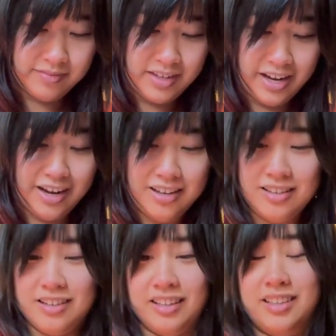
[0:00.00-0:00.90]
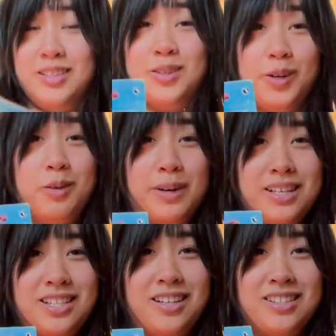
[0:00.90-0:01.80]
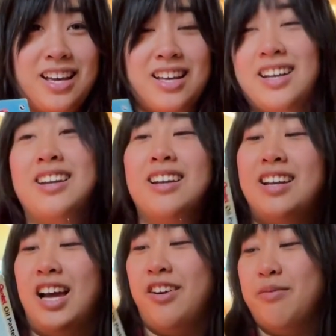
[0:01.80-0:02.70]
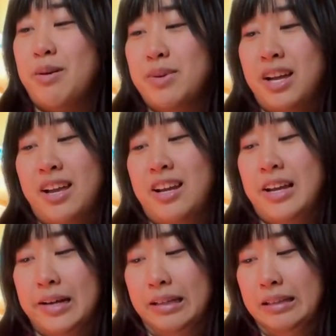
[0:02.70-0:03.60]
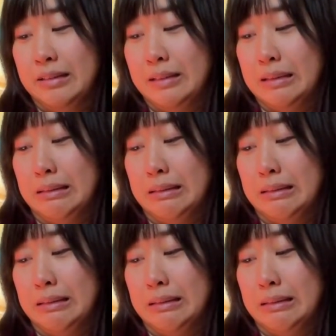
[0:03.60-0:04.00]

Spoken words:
Yeah, like this oil pastel set I remember getting when